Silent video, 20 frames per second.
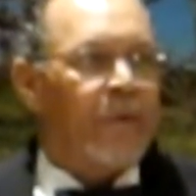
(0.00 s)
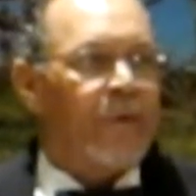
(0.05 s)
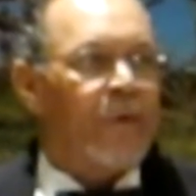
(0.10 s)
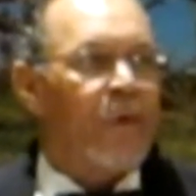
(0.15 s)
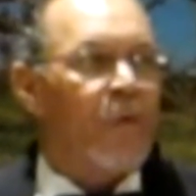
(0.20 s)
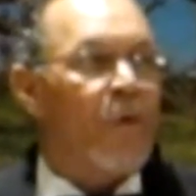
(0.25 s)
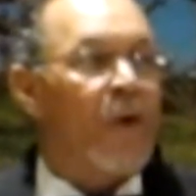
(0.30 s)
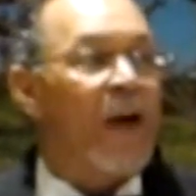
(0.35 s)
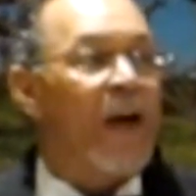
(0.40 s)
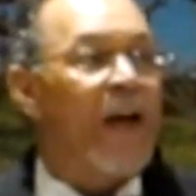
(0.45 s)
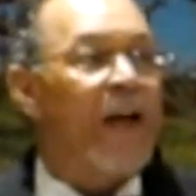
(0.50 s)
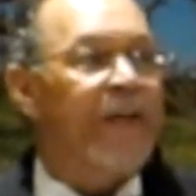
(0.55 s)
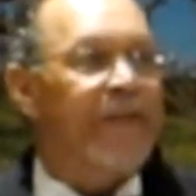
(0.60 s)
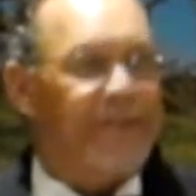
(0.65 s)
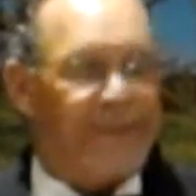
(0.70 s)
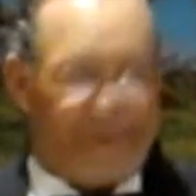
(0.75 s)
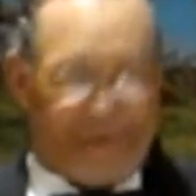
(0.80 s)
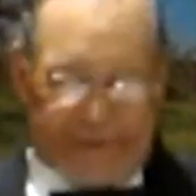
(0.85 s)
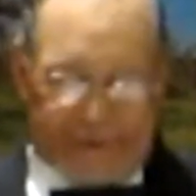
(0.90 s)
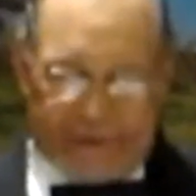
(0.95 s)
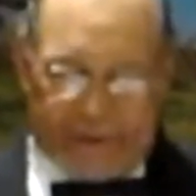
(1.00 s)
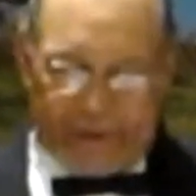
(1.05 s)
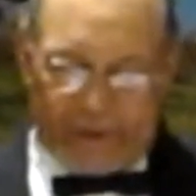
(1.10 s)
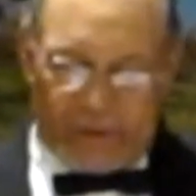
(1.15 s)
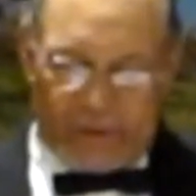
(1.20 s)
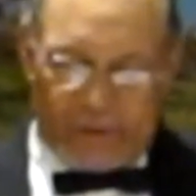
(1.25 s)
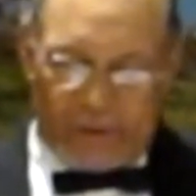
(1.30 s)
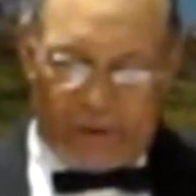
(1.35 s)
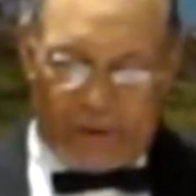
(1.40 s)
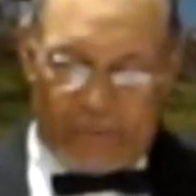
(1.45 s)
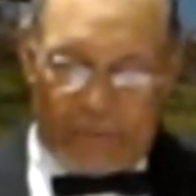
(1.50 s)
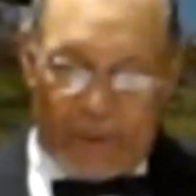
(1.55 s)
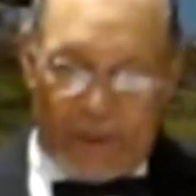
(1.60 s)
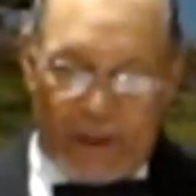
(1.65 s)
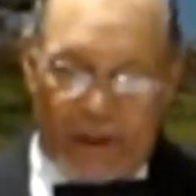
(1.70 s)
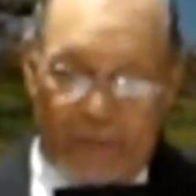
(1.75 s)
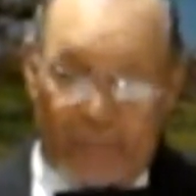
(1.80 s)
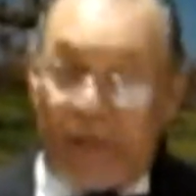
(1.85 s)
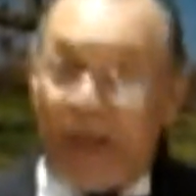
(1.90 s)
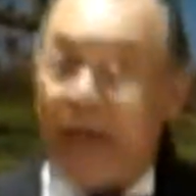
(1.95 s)
The wisest
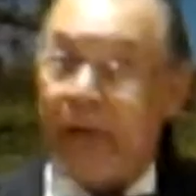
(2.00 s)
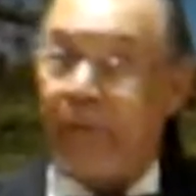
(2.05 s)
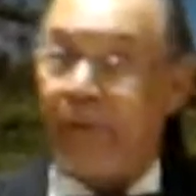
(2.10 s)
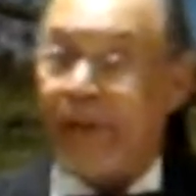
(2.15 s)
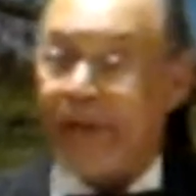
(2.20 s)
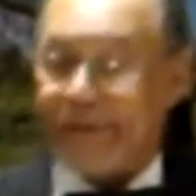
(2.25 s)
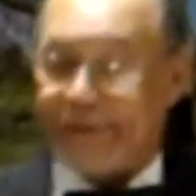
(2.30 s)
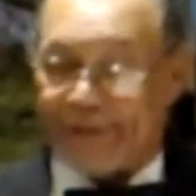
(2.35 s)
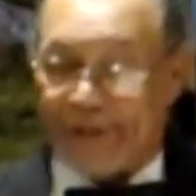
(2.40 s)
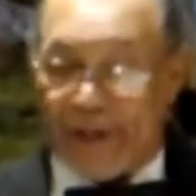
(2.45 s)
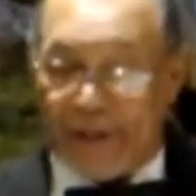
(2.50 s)
among my race